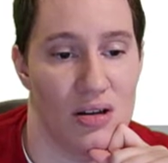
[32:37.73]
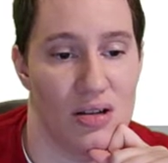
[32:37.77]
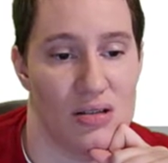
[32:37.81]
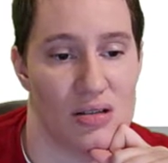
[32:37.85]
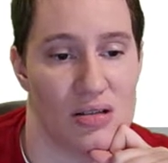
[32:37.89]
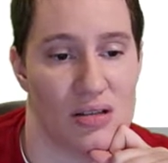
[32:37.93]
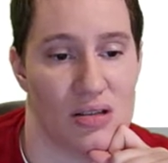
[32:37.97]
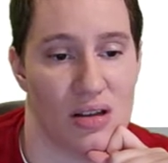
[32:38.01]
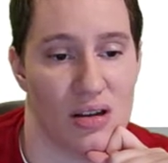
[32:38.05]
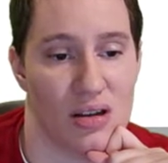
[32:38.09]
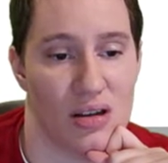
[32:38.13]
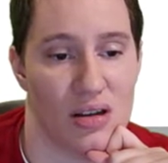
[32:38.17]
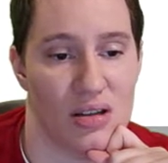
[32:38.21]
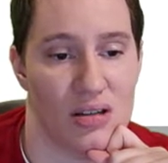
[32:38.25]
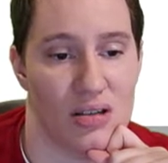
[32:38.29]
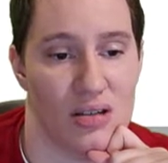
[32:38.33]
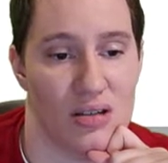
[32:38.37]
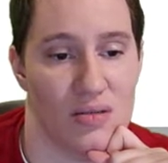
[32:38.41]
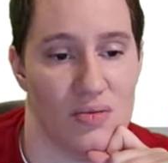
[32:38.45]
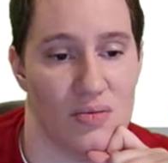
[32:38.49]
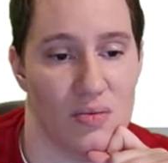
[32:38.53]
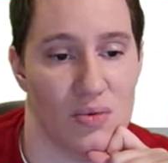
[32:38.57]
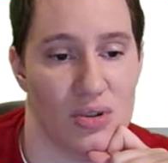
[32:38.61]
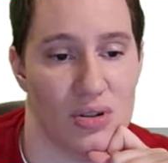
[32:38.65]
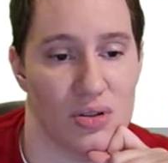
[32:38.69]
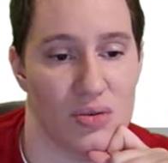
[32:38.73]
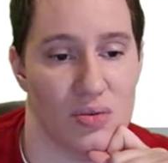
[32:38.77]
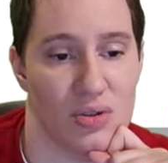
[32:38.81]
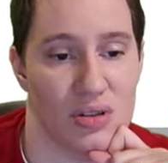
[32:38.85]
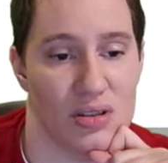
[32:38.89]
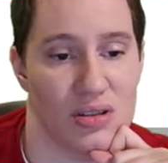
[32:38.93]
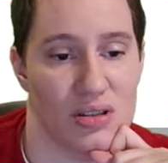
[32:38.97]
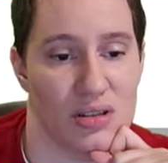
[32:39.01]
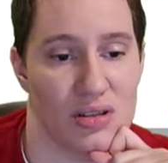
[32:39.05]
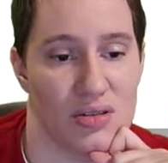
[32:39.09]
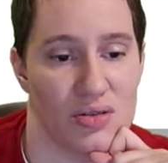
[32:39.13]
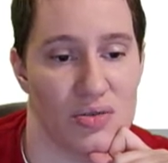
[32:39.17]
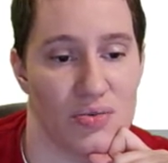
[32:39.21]
sine
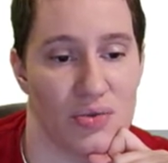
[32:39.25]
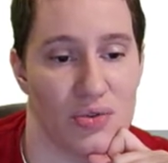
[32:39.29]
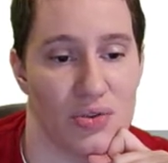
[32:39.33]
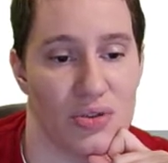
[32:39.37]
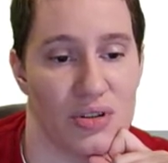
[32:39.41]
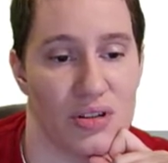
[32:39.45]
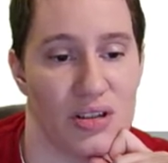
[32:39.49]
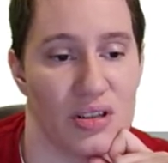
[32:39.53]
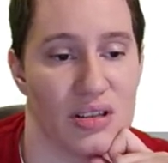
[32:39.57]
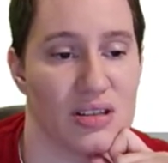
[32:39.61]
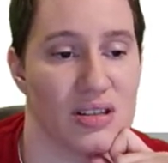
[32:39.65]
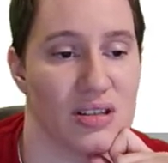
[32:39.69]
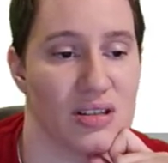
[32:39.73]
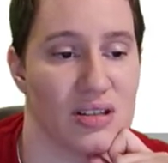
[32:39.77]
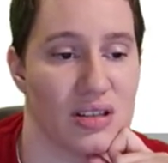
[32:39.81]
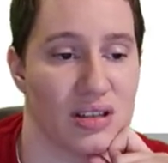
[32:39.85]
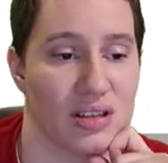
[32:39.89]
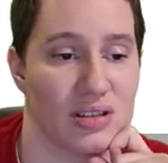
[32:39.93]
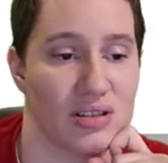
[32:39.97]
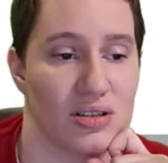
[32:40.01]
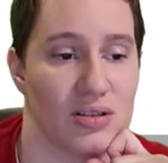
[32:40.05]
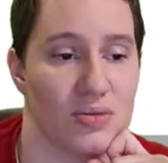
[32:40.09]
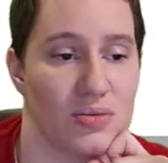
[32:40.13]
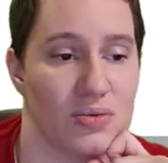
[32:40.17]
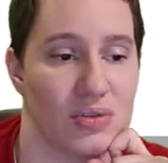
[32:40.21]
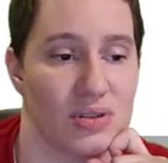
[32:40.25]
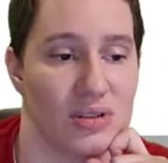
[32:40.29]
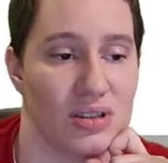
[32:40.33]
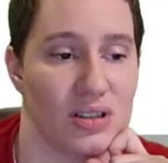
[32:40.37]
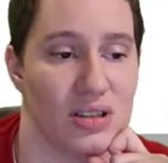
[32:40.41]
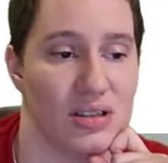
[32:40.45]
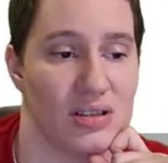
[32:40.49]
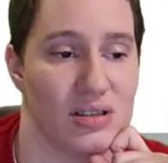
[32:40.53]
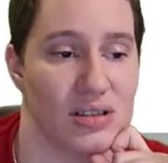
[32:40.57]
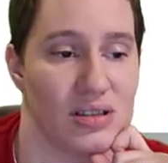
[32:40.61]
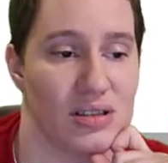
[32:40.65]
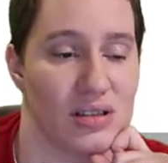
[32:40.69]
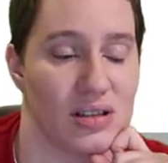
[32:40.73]
126. For this, it's actually really
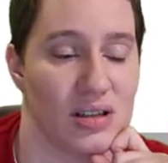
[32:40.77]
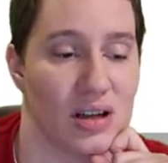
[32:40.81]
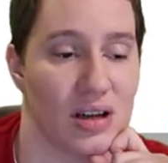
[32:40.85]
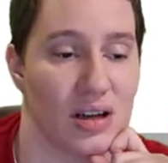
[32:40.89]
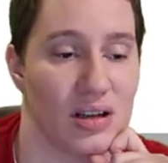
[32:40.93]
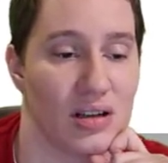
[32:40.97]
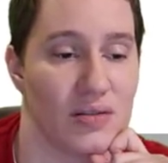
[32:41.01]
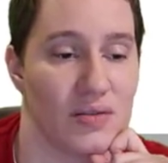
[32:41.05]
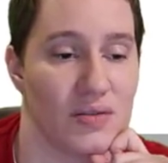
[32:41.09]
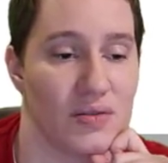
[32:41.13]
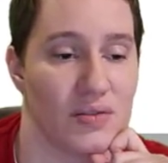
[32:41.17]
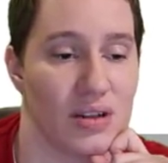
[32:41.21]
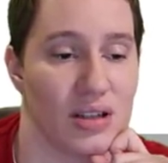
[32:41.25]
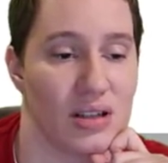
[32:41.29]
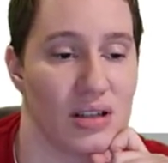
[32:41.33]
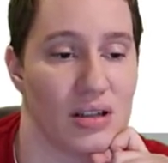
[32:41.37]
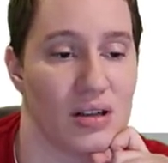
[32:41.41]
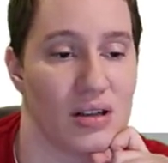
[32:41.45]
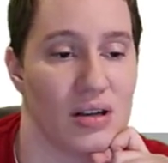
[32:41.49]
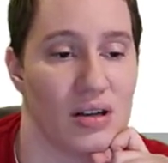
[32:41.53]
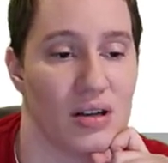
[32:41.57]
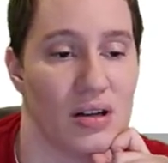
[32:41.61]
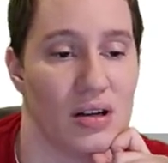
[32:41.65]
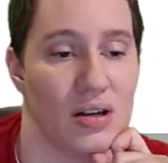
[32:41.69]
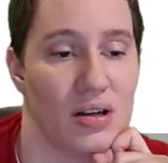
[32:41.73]
easy to kind of like